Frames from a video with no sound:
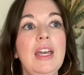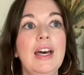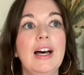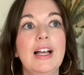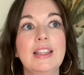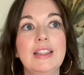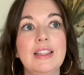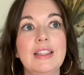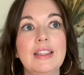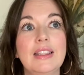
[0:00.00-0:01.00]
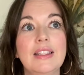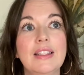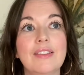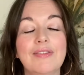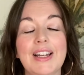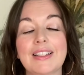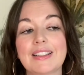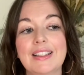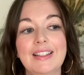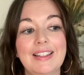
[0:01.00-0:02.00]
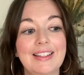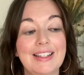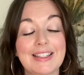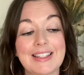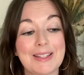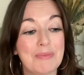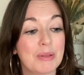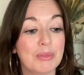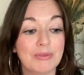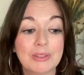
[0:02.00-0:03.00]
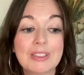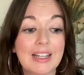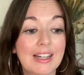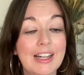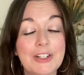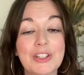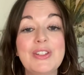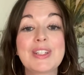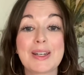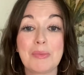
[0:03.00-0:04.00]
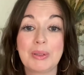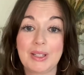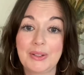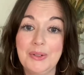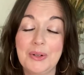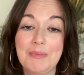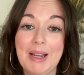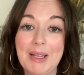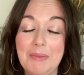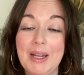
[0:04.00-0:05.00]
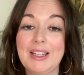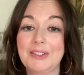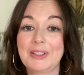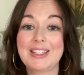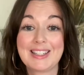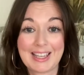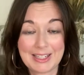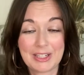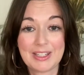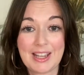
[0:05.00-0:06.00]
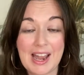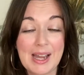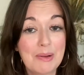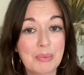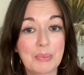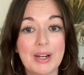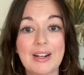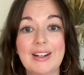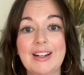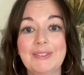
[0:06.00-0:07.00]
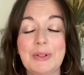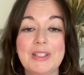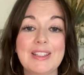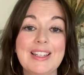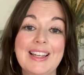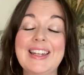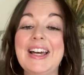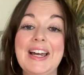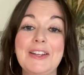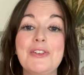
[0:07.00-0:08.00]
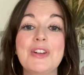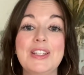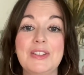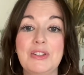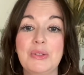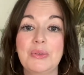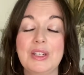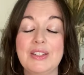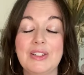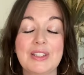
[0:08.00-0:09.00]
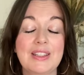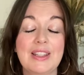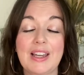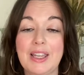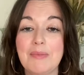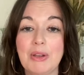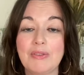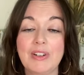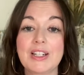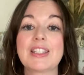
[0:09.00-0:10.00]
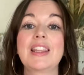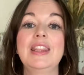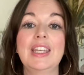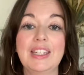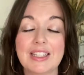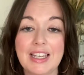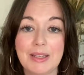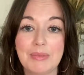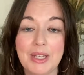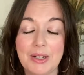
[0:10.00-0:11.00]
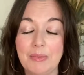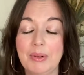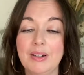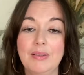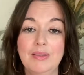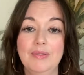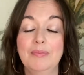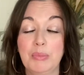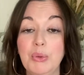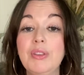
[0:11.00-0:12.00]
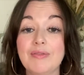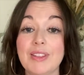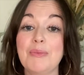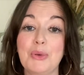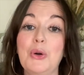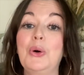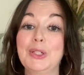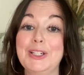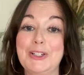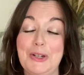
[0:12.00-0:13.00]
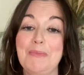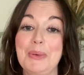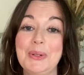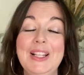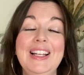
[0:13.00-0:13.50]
And in fact, I did something before that. I actually scribbled it out on my iPad on the Sketches app, where I wanted to kind of handwrite the story. Just that came out first, and then I typed it up, but both of them were all in a jumble.